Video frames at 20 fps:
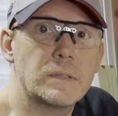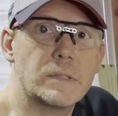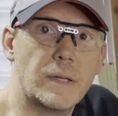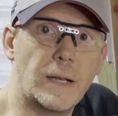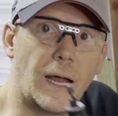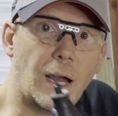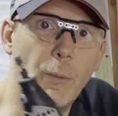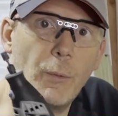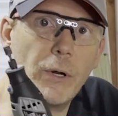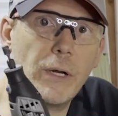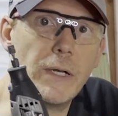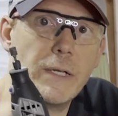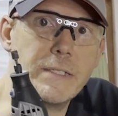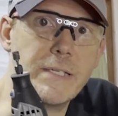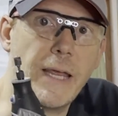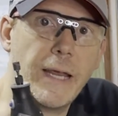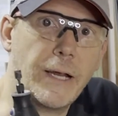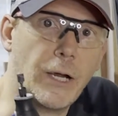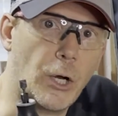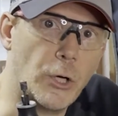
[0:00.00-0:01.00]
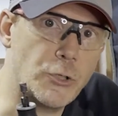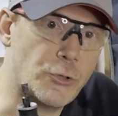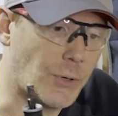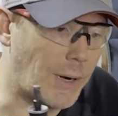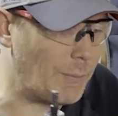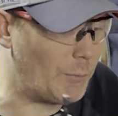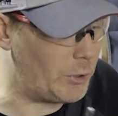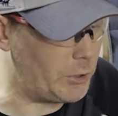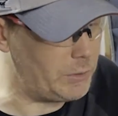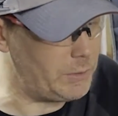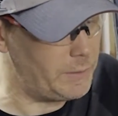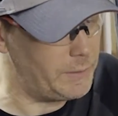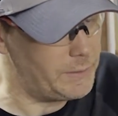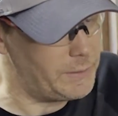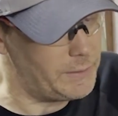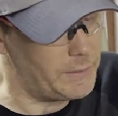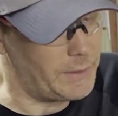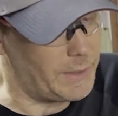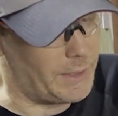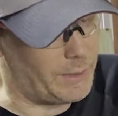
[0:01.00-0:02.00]
So now we're going to take our Dremel
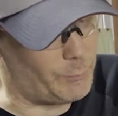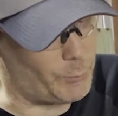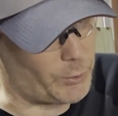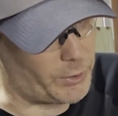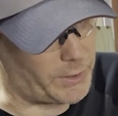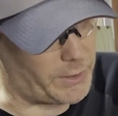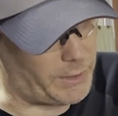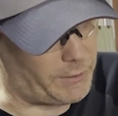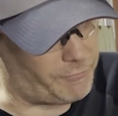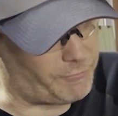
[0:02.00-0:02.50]
and we're going to